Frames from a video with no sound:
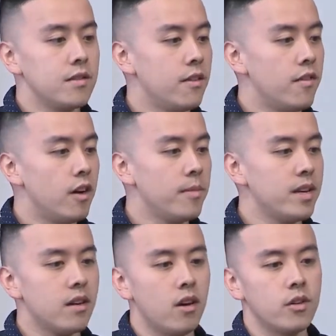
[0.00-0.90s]

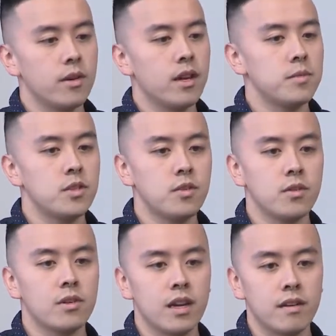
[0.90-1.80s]
development, all the way up
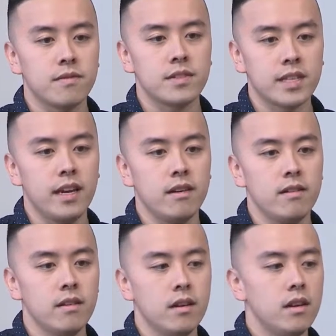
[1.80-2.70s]
to kind of scale.